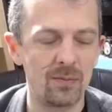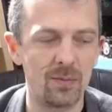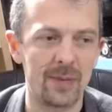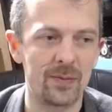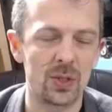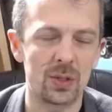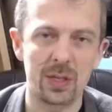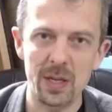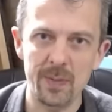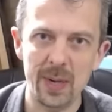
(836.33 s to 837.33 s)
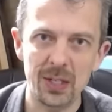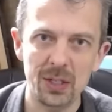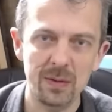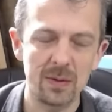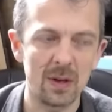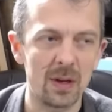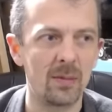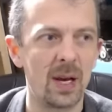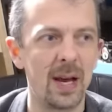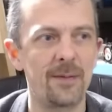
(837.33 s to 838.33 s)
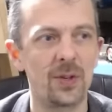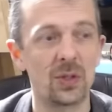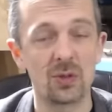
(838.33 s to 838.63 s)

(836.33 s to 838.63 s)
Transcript: haven't shot a Honey Badger, um, have shot a